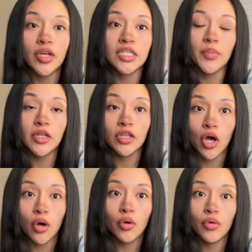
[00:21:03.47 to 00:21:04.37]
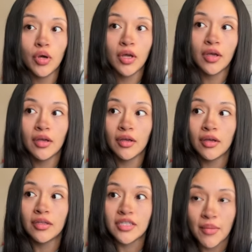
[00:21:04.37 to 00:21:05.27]
It's below
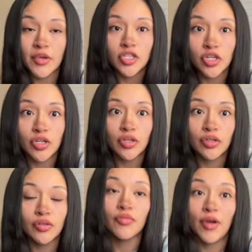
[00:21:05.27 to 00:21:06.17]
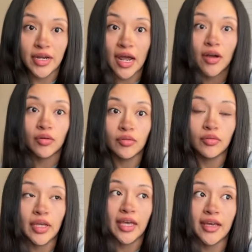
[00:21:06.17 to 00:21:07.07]
temperature right now,
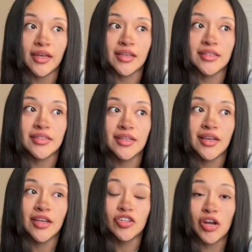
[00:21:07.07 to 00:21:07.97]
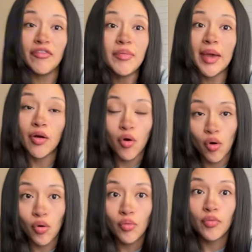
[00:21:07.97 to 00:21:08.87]
and driving back
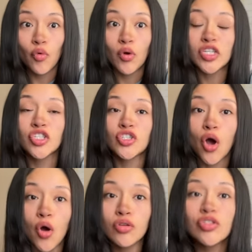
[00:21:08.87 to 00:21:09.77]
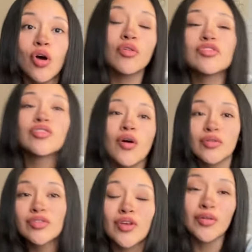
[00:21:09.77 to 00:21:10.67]
home was
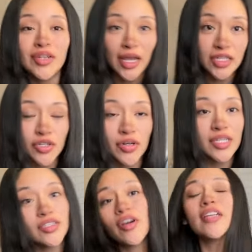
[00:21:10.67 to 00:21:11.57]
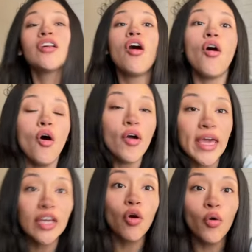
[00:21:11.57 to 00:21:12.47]
so dangerous, you guys. Oh,
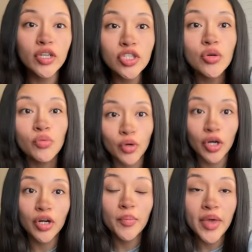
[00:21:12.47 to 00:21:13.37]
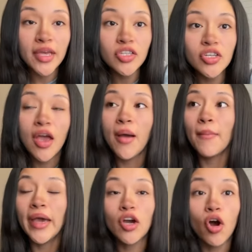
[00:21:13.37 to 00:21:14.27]
and going to work, bitch,
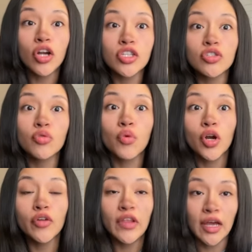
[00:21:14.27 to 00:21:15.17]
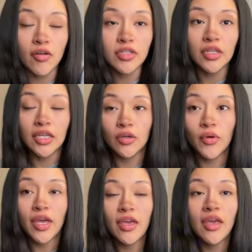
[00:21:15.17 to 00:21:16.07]
my car swerved. Like, I was on the
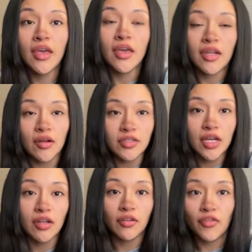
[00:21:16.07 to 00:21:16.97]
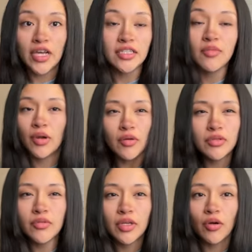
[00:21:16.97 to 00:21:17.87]
e-way and I was like on the fast lane, but I
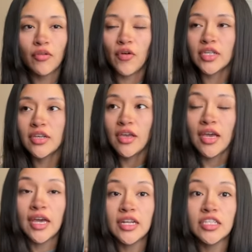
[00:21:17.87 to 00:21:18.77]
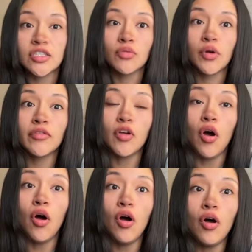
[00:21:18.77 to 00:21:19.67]
wasn't really going fast, and it swerved
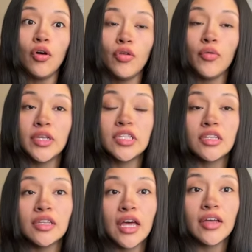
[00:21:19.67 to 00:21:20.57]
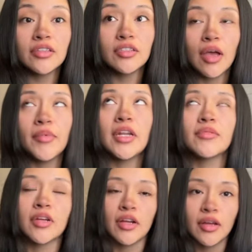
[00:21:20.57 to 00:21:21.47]
all the way to the left. I
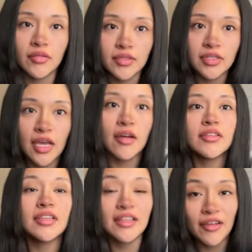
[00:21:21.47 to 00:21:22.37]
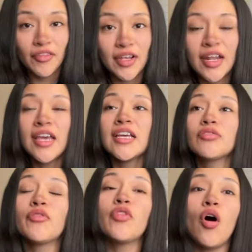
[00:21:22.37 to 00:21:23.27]
was at the left lane. It
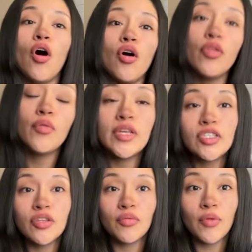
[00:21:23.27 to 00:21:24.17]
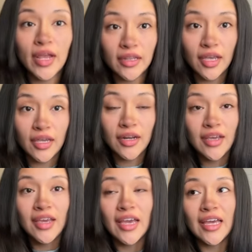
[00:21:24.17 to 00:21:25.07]
swerved all the way to the right lane,
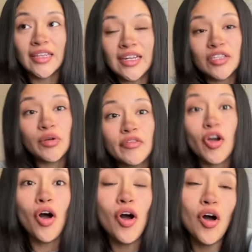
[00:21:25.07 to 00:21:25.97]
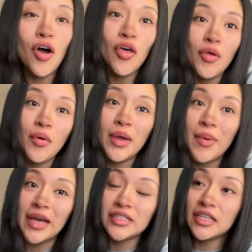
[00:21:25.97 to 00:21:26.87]
and then it swerved all the way
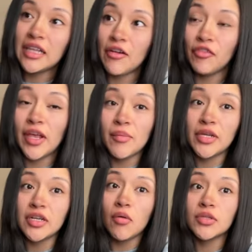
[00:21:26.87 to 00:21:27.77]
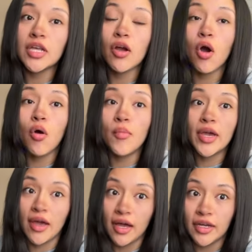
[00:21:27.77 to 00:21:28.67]
back to the left lane, bitch. I was like, oh my
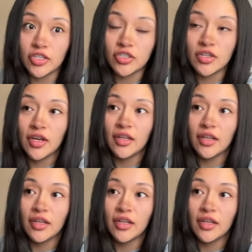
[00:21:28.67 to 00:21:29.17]
gosh.